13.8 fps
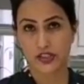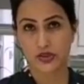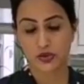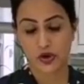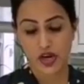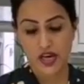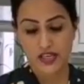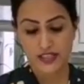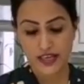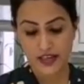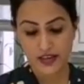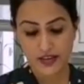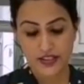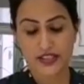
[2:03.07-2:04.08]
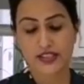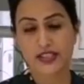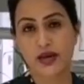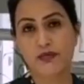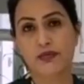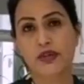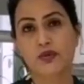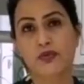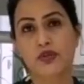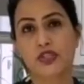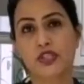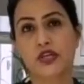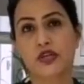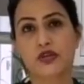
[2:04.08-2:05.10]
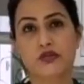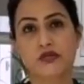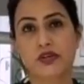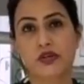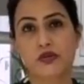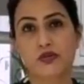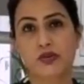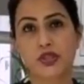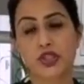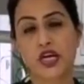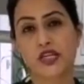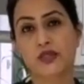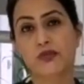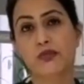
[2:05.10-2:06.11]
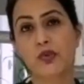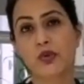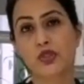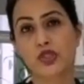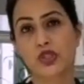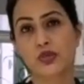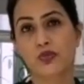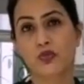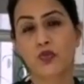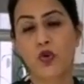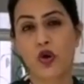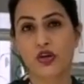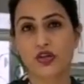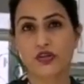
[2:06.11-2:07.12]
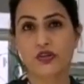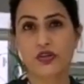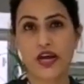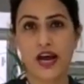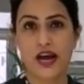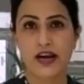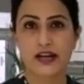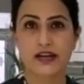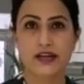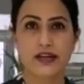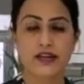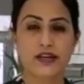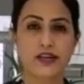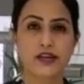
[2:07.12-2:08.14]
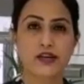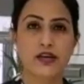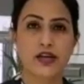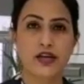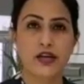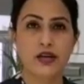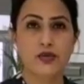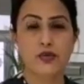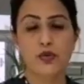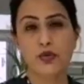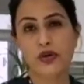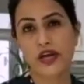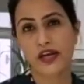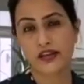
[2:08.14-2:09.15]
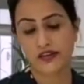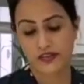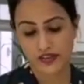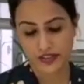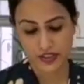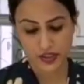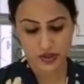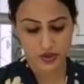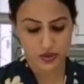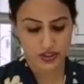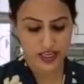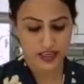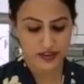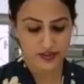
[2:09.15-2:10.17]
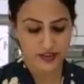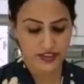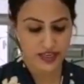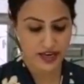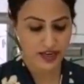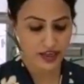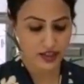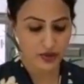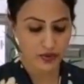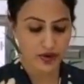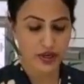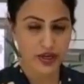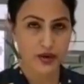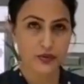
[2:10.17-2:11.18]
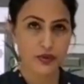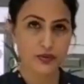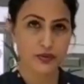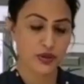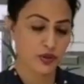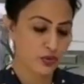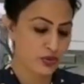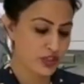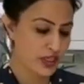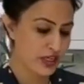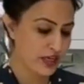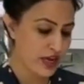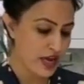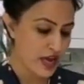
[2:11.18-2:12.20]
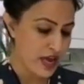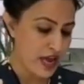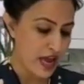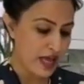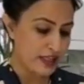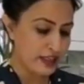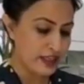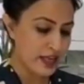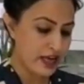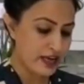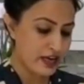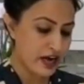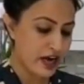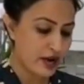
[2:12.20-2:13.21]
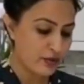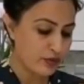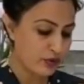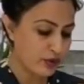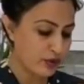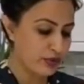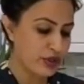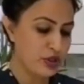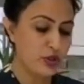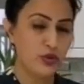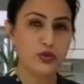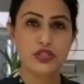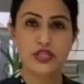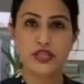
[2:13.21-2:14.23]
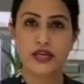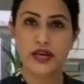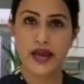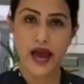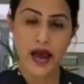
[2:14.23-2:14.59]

So celery is something which which has most water and uh, no calories. So celery is another one I will be using and then I will be using a